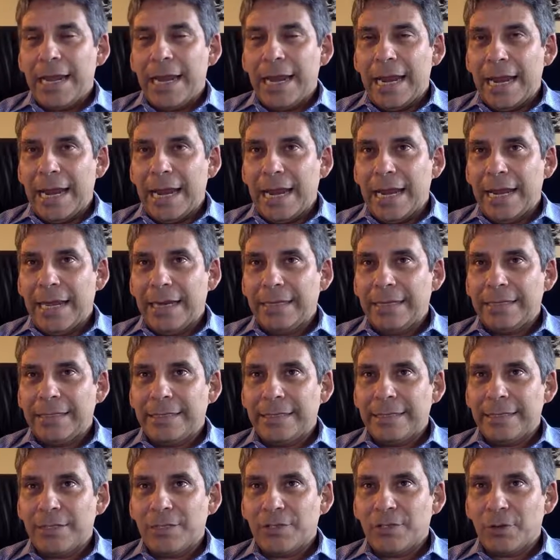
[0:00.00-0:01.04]
And
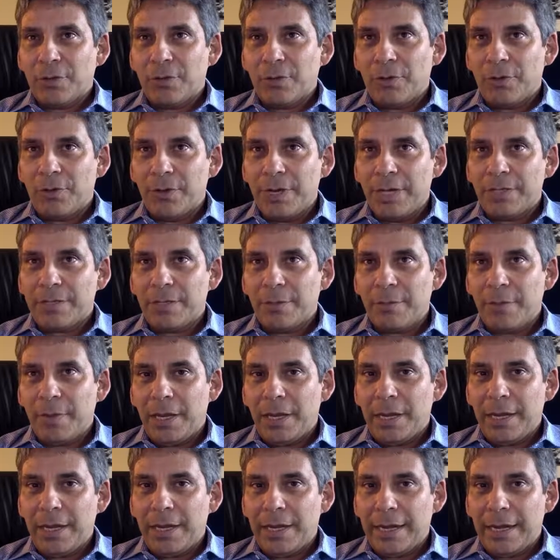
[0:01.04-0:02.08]
so there needs to
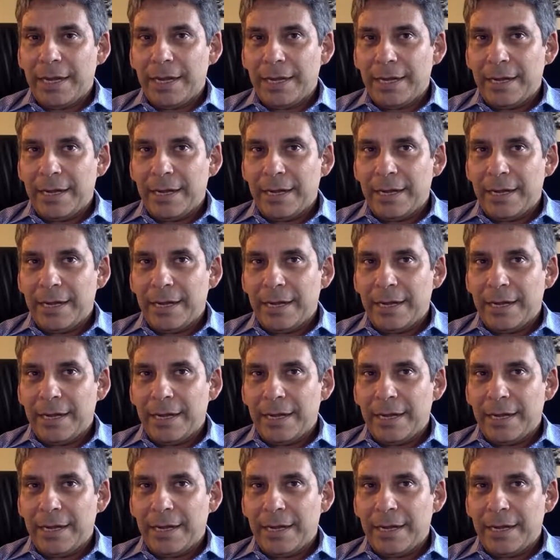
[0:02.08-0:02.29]
be,